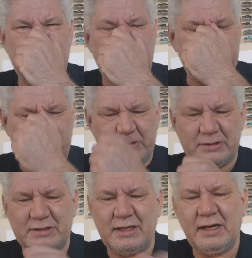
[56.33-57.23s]
I couldn't
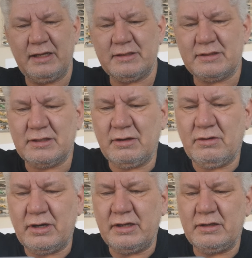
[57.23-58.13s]
sell it,
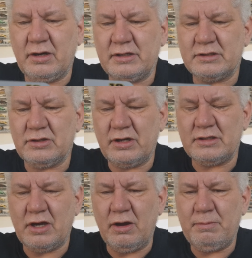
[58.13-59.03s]
so I decided
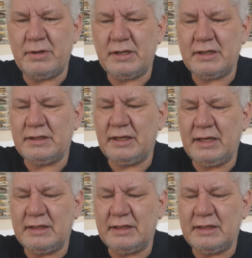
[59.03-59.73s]
to open it in the